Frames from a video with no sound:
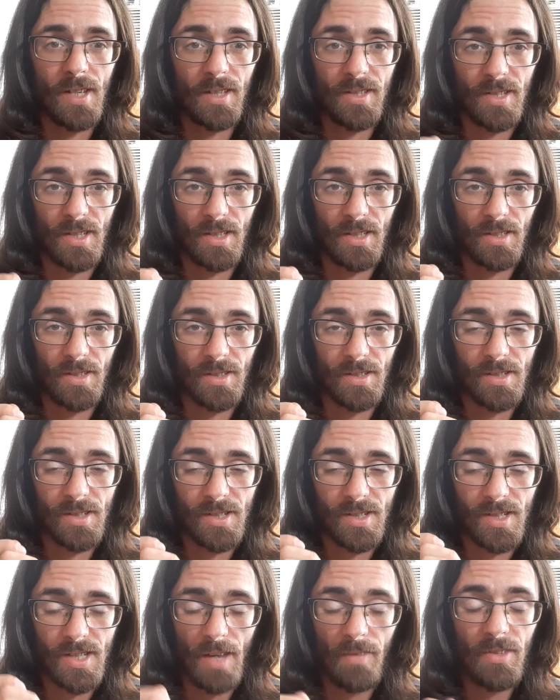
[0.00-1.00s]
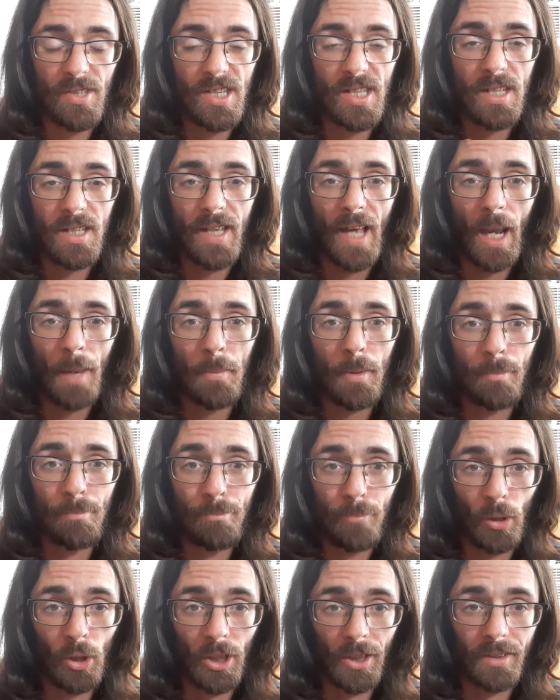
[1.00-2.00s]
a 17 caliber
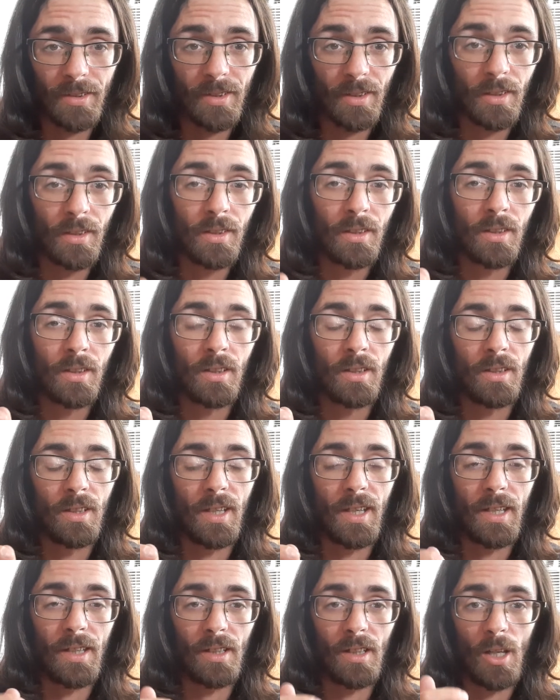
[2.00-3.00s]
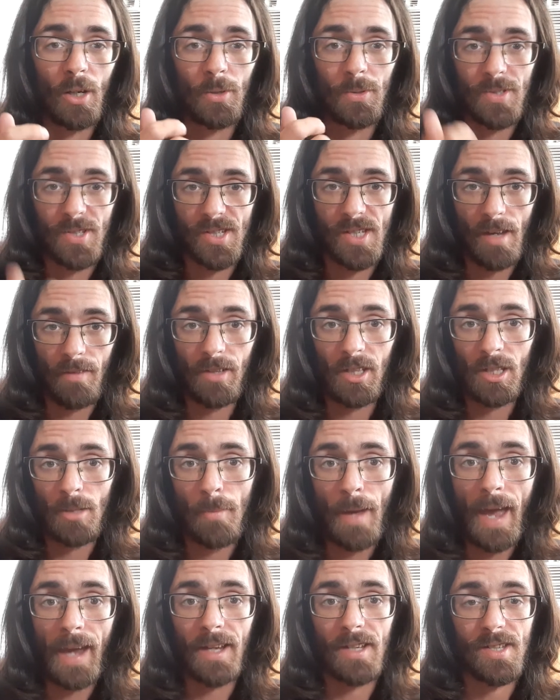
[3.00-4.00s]
bullet. It loads 7 in the
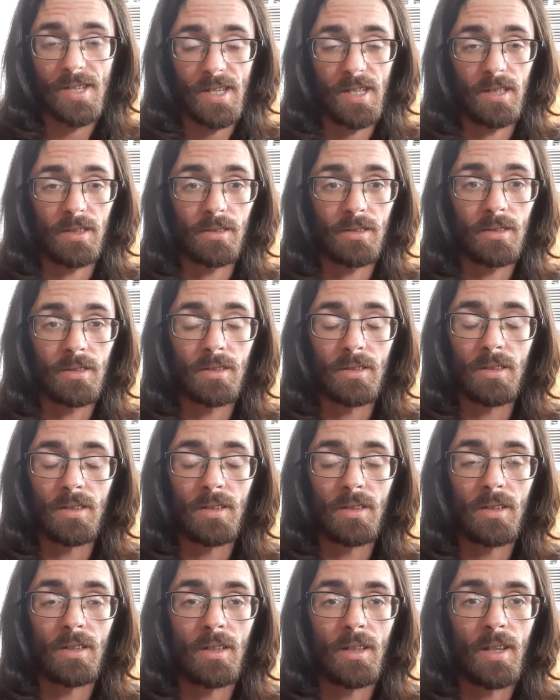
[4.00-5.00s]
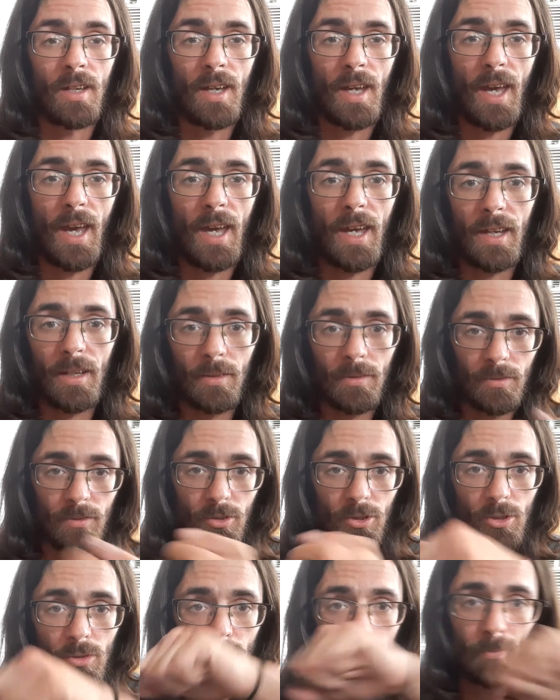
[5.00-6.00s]
magazine,
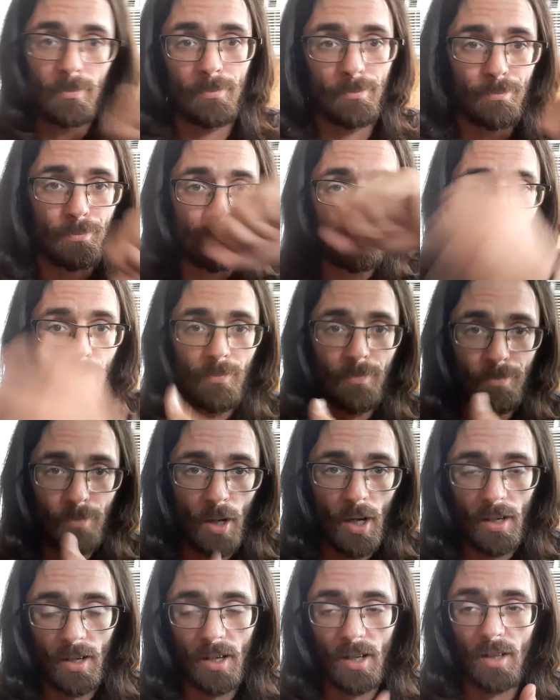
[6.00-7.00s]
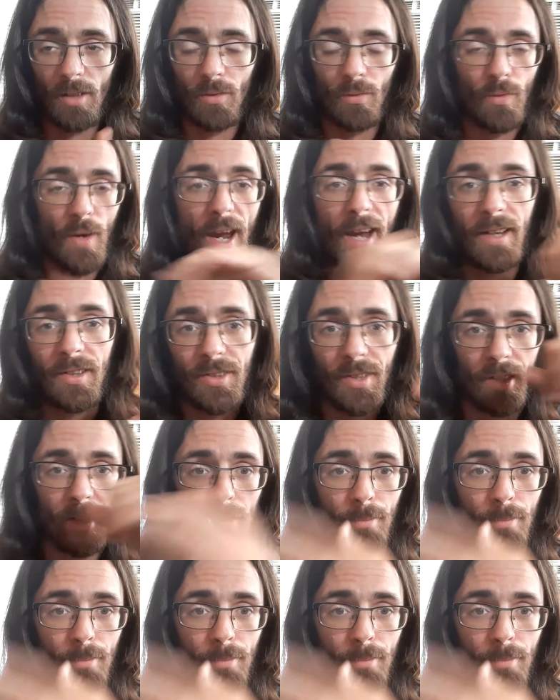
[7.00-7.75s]
and you rack the